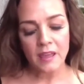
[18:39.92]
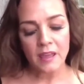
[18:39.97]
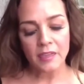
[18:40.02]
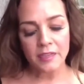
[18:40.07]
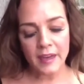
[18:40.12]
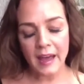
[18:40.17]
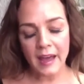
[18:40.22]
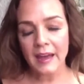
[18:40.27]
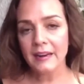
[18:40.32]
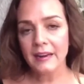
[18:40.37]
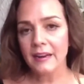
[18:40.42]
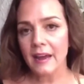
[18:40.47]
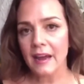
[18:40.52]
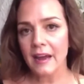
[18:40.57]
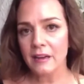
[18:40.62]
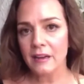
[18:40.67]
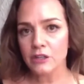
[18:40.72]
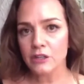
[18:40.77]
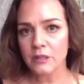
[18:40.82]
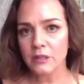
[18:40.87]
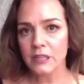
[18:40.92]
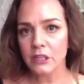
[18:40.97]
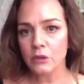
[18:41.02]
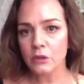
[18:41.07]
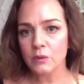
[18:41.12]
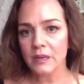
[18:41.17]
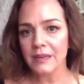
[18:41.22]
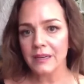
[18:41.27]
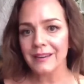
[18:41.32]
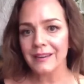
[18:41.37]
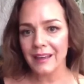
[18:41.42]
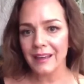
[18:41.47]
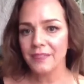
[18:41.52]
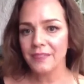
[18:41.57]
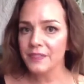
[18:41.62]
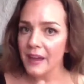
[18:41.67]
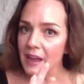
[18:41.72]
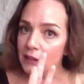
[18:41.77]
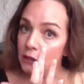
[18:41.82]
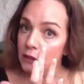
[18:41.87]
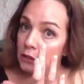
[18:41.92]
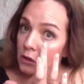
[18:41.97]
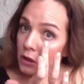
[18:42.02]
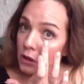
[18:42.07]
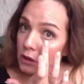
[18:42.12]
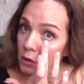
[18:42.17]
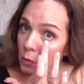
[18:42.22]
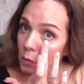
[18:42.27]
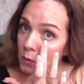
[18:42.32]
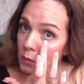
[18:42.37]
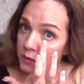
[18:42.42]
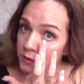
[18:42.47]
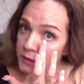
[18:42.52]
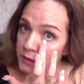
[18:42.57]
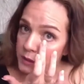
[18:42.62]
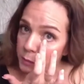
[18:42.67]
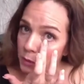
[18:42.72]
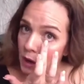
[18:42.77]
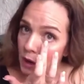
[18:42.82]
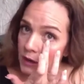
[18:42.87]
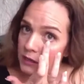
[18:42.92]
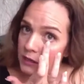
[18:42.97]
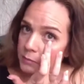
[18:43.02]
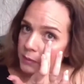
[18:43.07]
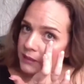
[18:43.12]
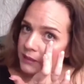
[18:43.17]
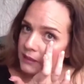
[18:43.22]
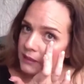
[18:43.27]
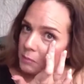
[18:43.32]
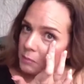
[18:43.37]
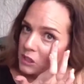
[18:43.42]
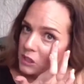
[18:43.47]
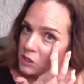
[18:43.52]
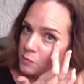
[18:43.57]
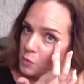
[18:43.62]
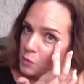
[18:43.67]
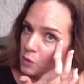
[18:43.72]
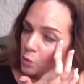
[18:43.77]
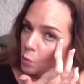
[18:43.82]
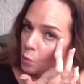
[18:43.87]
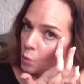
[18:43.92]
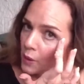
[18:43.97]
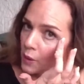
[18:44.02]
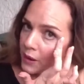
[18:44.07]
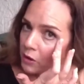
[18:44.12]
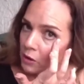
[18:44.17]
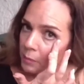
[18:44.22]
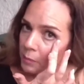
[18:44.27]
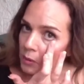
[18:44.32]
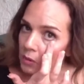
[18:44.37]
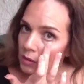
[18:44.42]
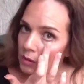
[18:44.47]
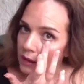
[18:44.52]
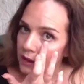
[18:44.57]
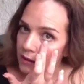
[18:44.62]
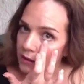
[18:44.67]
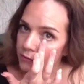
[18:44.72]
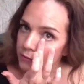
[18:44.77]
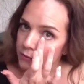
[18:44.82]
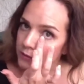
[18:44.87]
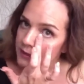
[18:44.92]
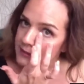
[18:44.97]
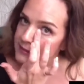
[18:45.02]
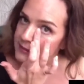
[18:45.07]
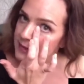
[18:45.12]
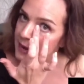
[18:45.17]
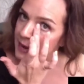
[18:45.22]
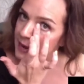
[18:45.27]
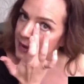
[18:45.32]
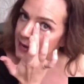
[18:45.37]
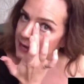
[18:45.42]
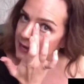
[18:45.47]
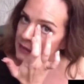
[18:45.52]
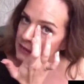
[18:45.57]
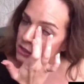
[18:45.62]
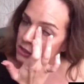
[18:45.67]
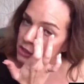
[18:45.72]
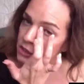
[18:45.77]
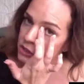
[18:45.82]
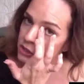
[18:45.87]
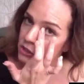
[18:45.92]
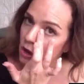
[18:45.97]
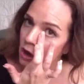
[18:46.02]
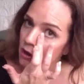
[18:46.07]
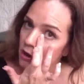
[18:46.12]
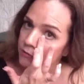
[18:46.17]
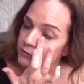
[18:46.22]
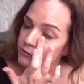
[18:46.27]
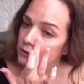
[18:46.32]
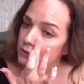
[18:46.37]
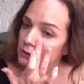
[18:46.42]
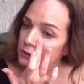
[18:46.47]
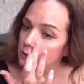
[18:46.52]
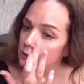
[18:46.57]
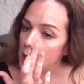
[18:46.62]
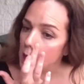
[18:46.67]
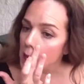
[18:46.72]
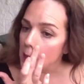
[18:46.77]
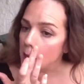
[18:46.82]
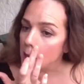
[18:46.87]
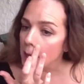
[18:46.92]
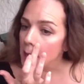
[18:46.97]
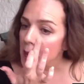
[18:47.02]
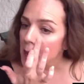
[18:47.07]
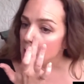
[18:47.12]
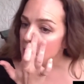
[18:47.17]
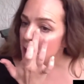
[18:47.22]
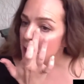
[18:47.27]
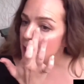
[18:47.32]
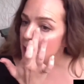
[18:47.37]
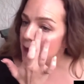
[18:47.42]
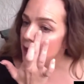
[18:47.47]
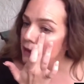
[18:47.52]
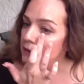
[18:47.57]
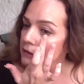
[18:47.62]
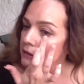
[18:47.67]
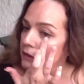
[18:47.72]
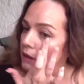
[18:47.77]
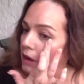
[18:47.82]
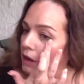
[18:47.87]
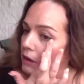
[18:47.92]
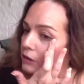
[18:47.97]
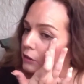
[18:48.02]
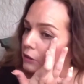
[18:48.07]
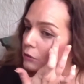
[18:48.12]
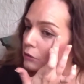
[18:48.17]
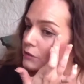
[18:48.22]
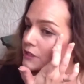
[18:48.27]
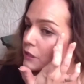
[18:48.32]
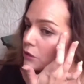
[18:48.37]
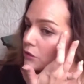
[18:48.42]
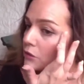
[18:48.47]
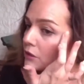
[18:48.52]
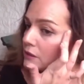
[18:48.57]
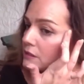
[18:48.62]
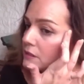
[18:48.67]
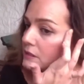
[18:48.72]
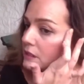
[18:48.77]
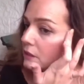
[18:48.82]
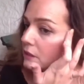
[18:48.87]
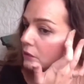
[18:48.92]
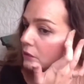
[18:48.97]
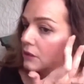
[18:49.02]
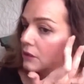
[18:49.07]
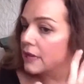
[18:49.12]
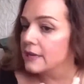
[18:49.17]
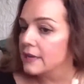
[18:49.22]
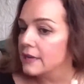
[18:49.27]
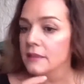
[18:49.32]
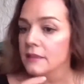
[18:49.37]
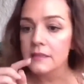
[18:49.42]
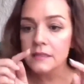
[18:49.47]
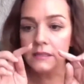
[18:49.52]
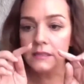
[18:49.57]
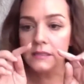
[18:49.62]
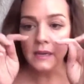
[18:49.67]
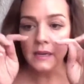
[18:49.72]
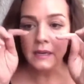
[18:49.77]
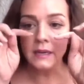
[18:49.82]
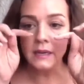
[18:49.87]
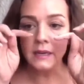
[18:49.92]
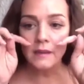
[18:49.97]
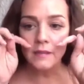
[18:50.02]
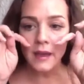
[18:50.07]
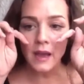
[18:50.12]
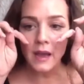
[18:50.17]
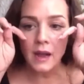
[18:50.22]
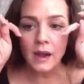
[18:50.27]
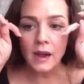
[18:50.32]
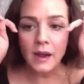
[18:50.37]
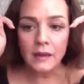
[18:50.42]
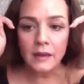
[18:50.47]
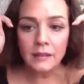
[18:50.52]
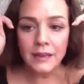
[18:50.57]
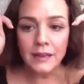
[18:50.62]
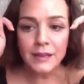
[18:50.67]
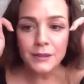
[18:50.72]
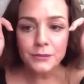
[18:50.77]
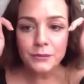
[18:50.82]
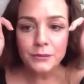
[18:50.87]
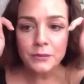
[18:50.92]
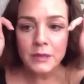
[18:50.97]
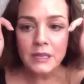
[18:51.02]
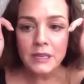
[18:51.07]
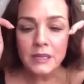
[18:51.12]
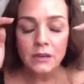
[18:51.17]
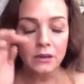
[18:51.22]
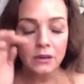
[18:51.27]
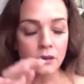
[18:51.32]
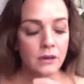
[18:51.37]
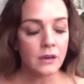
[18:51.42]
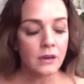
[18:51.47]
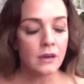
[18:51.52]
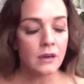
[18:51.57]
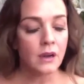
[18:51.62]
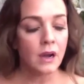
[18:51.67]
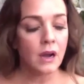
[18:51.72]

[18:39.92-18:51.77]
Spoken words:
That actually, you can get that look with this product, but in a much more wearable, everyday, soft look. And using your concealer like this, getting that highlight through here,